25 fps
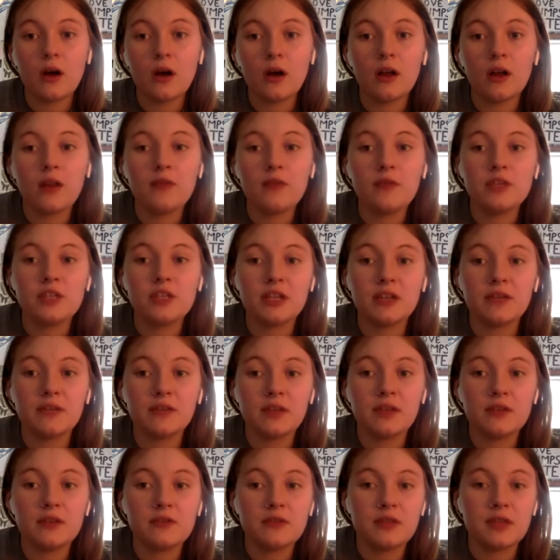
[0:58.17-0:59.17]
all of which
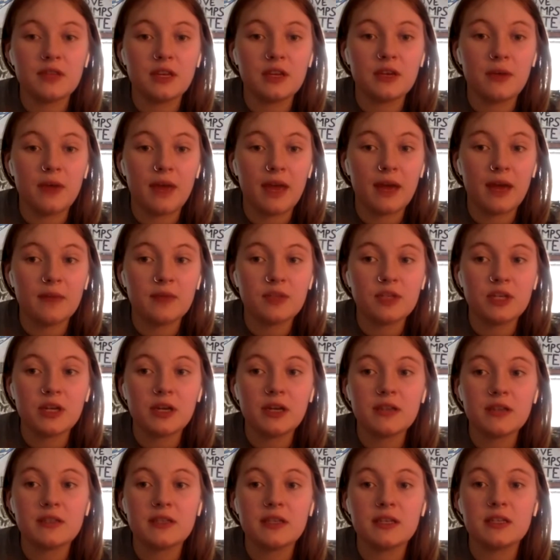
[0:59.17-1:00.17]
have lived within New Hampshire